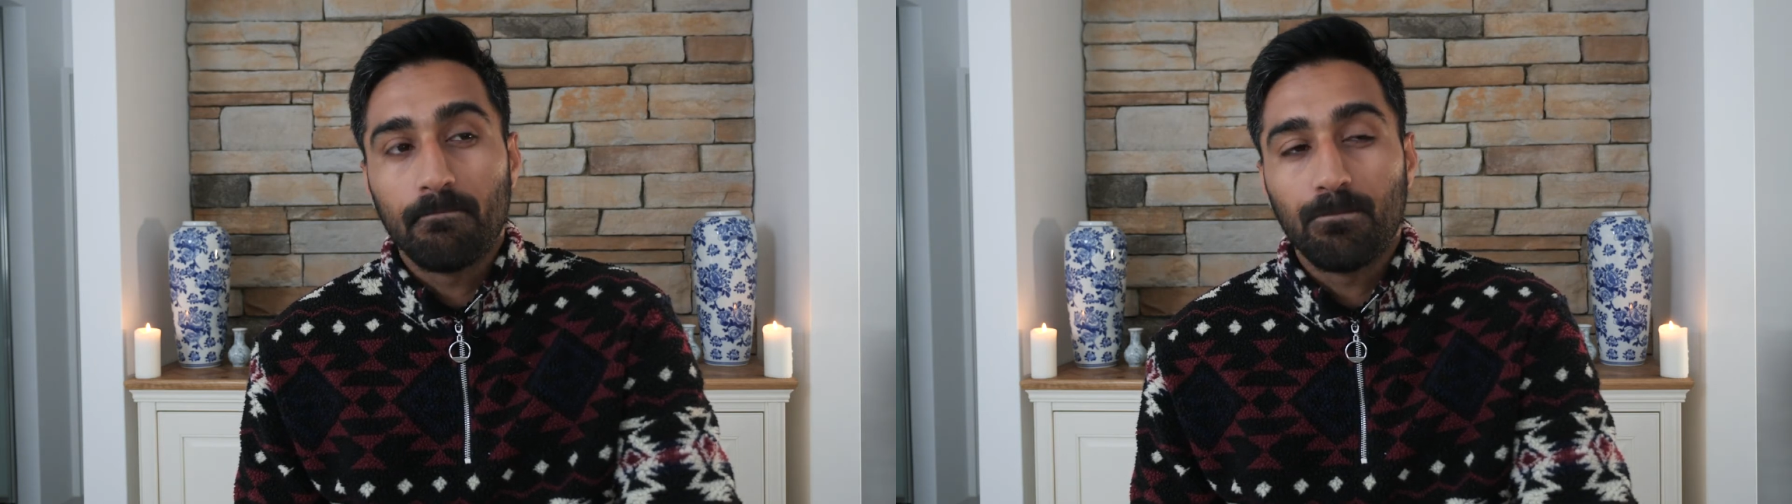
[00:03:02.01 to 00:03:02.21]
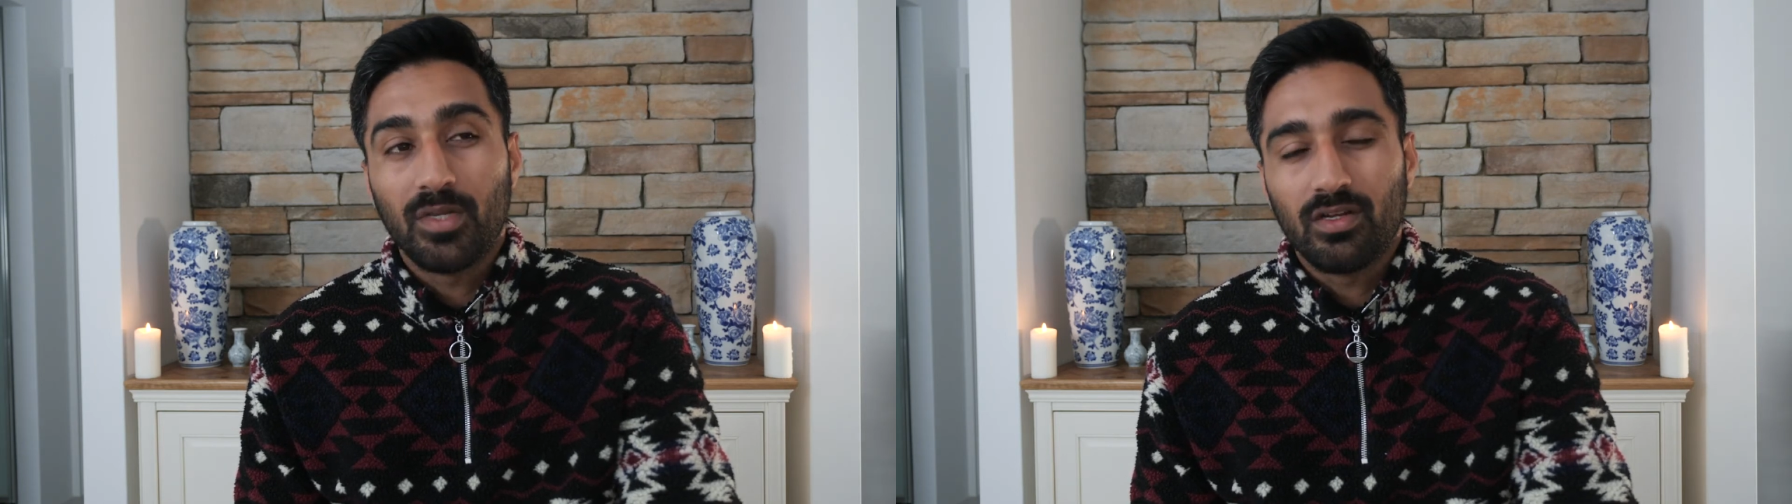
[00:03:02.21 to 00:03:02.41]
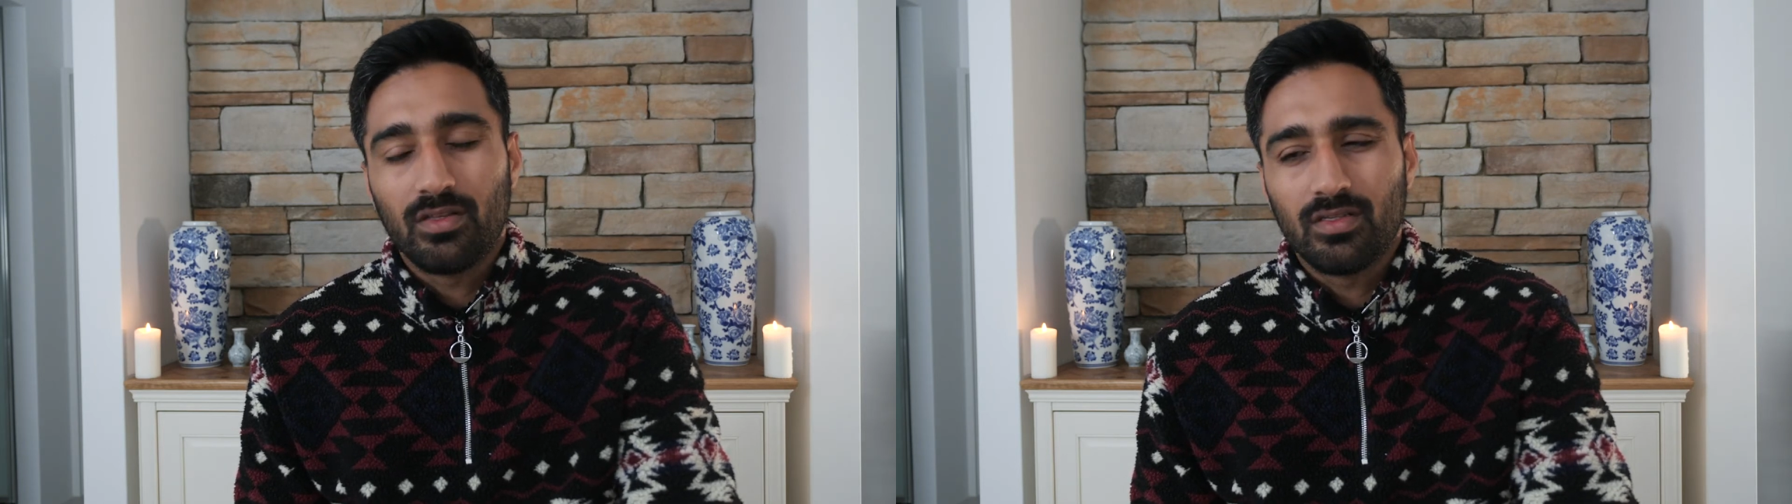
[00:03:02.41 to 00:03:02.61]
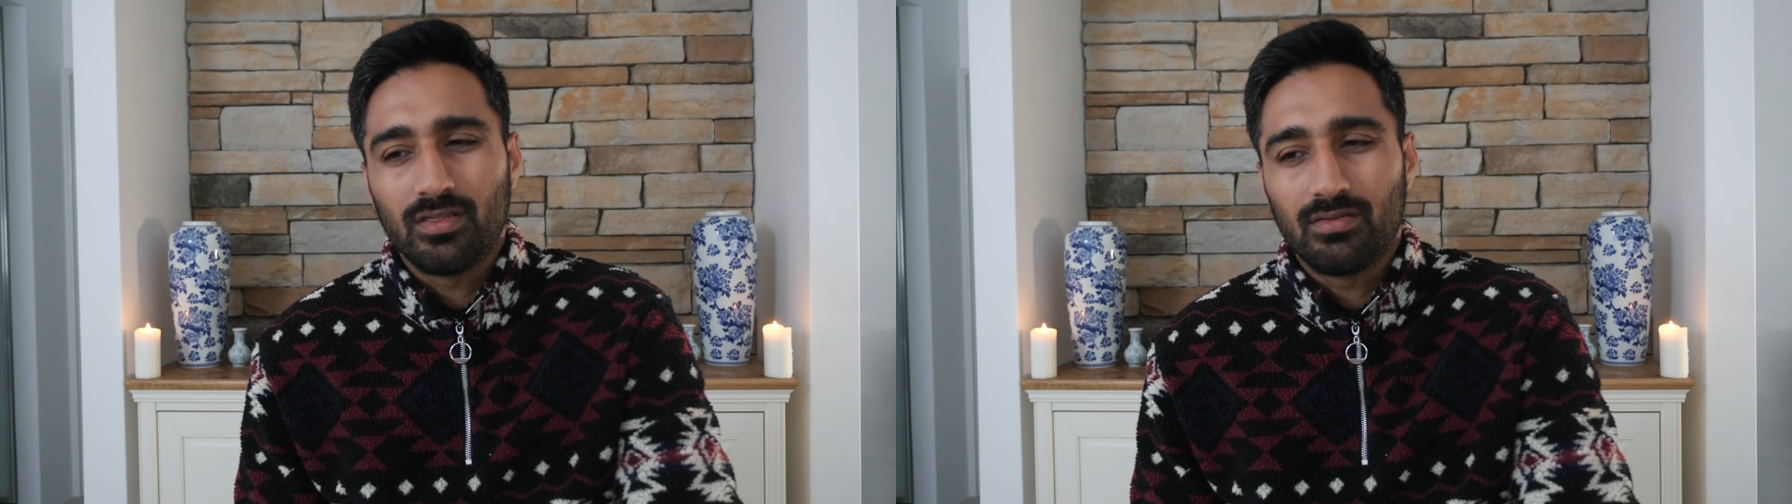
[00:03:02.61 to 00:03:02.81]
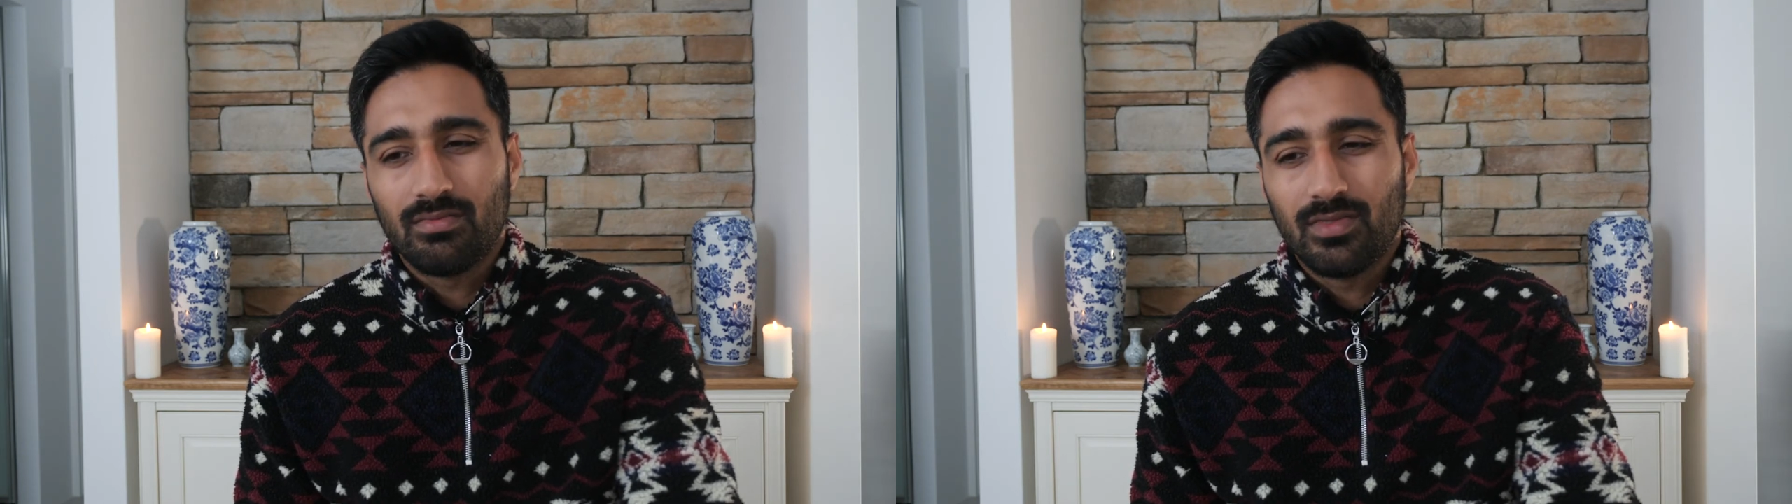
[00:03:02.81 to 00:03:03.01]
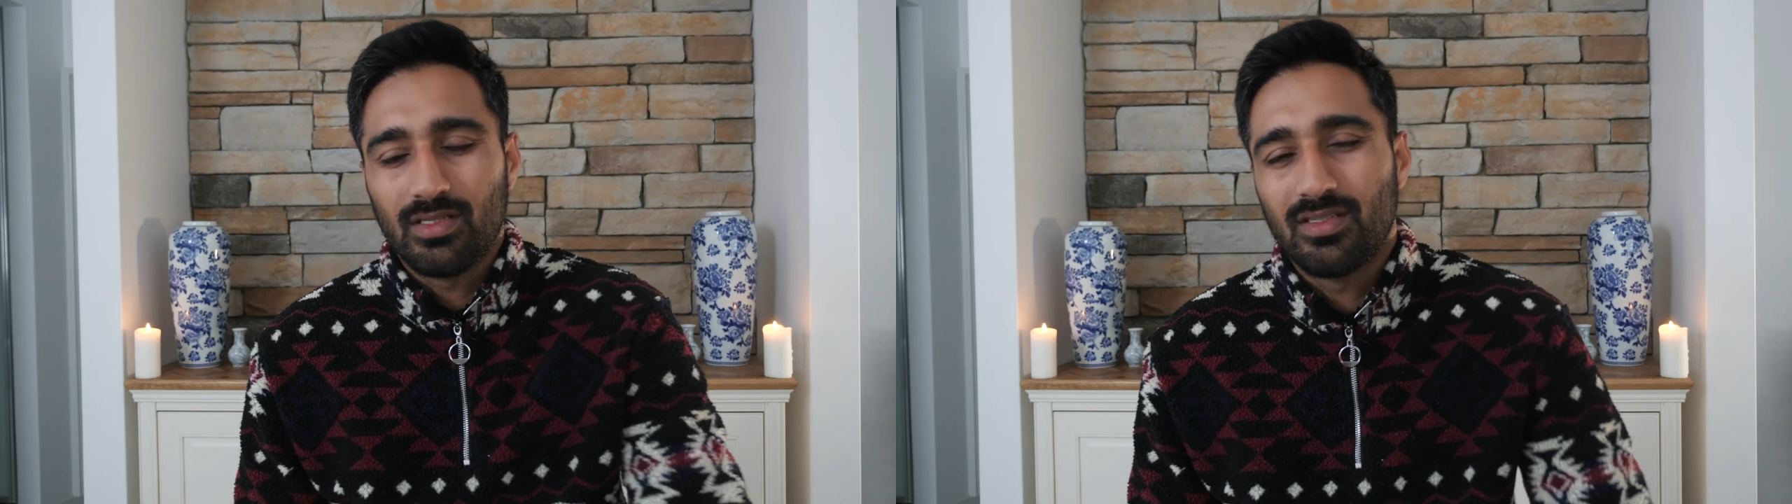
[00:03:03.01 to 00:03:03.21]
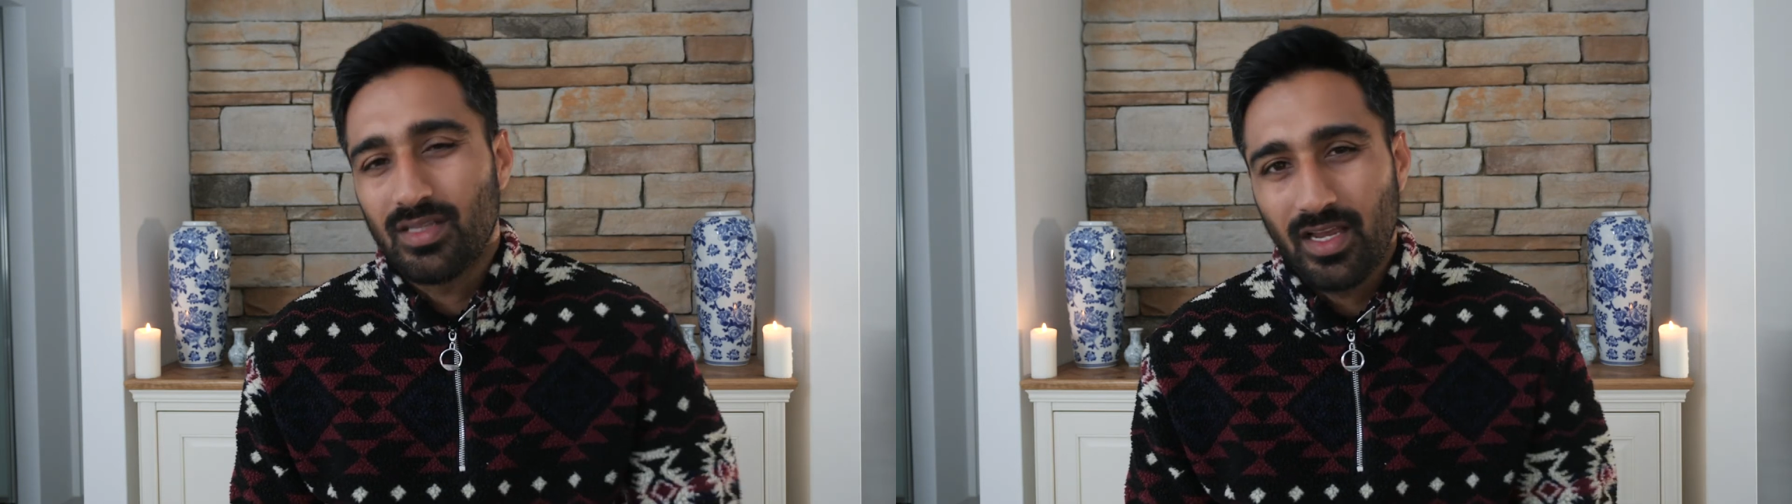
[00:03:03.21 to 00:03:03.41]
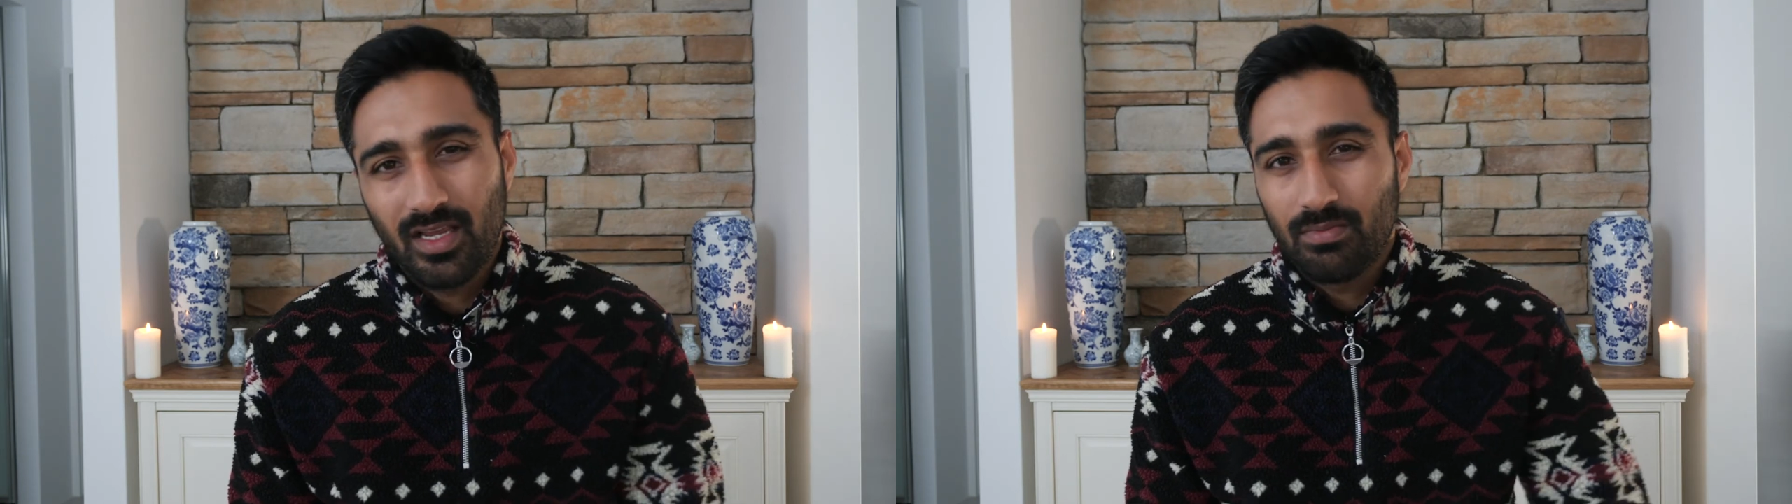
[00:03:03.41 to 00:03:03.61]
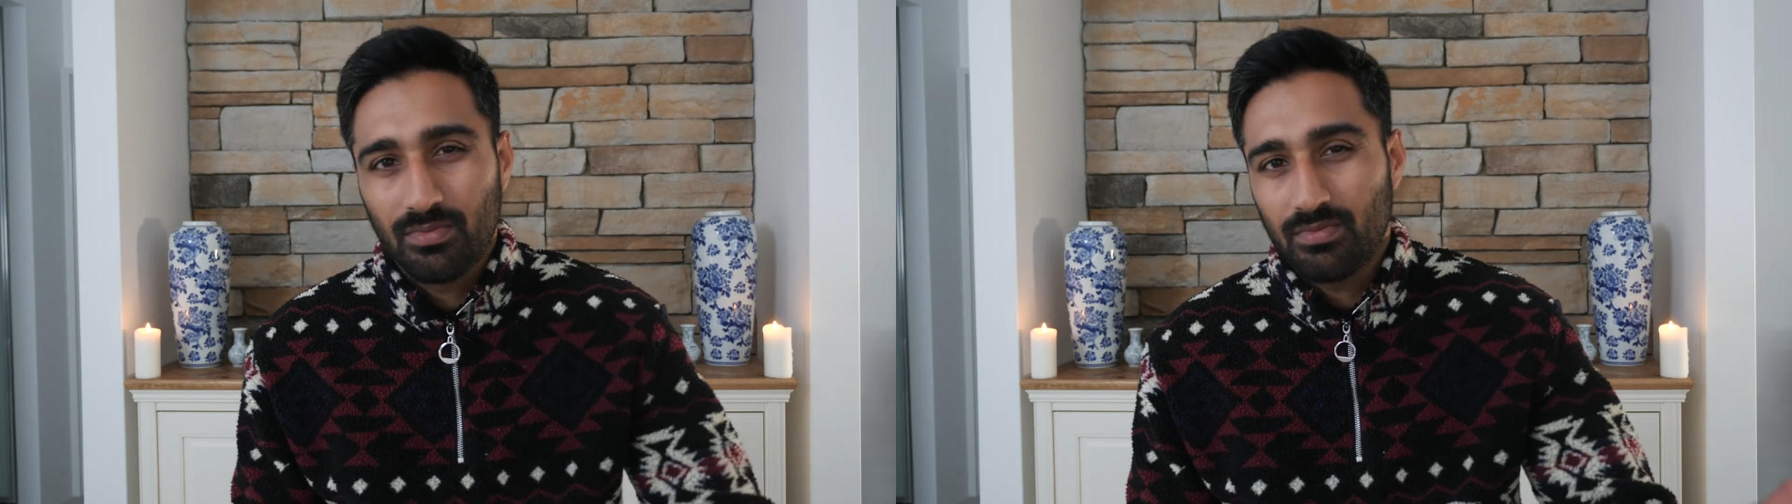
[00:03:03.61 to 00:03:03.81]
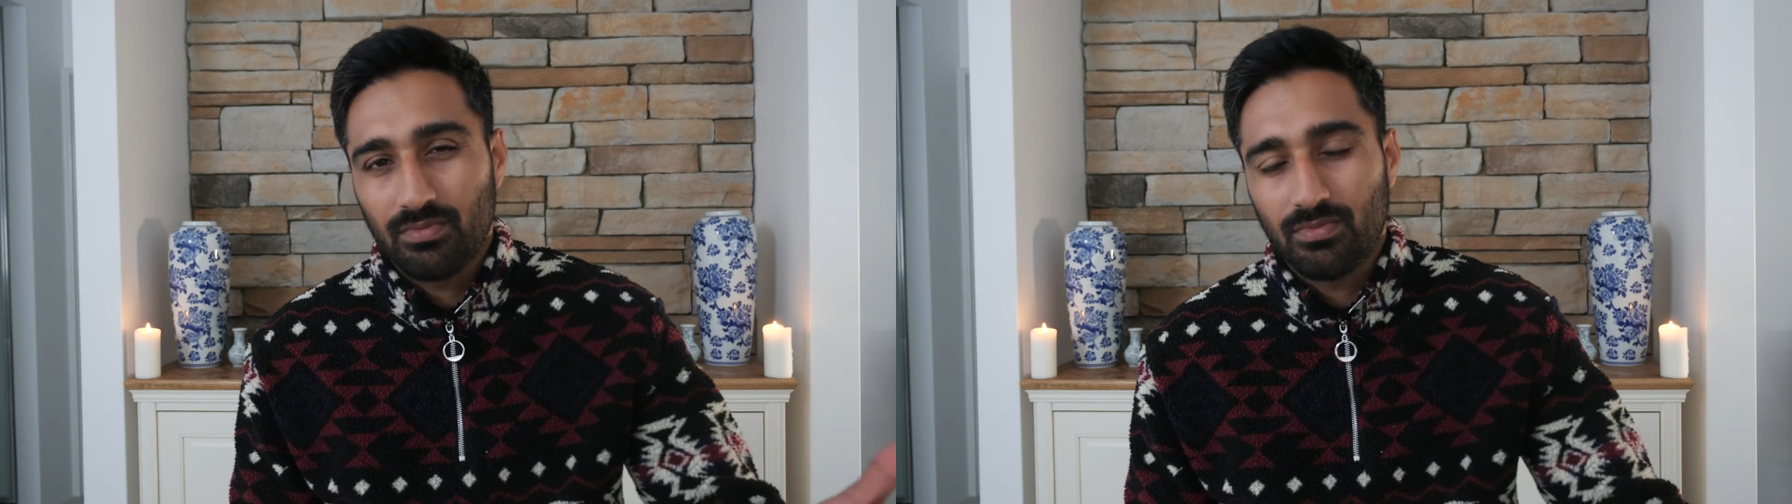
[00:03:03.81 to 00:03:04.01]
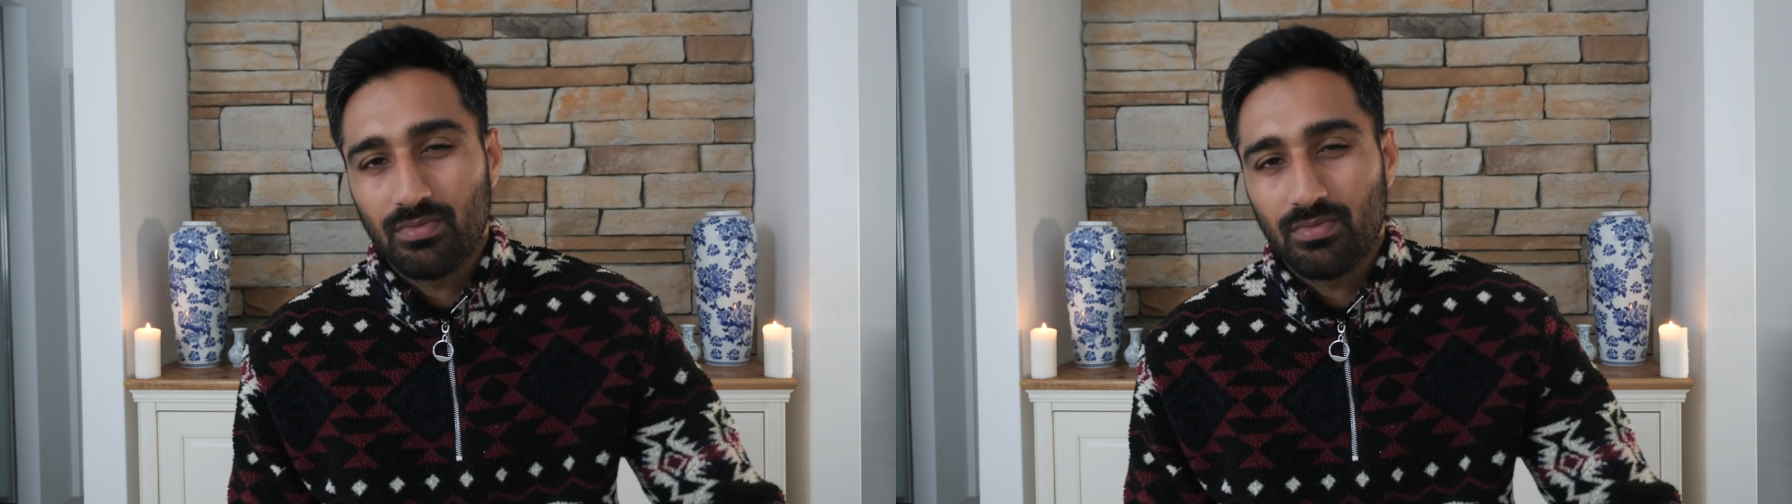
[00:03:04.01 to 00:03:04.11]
the same